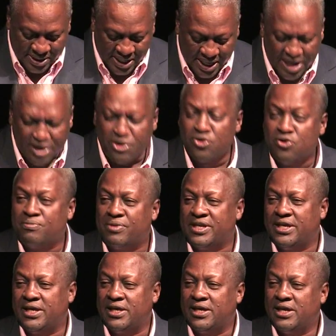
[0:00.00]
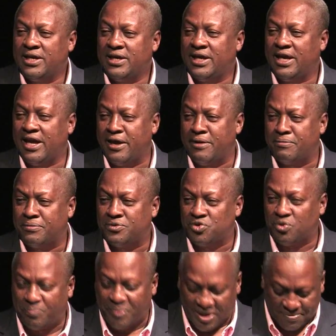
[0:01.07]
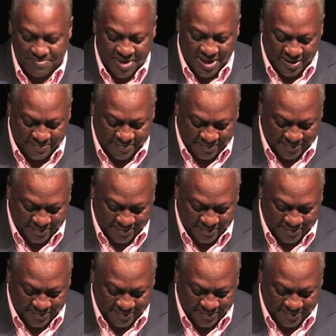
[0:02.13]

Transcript: and nobody came to pick me up.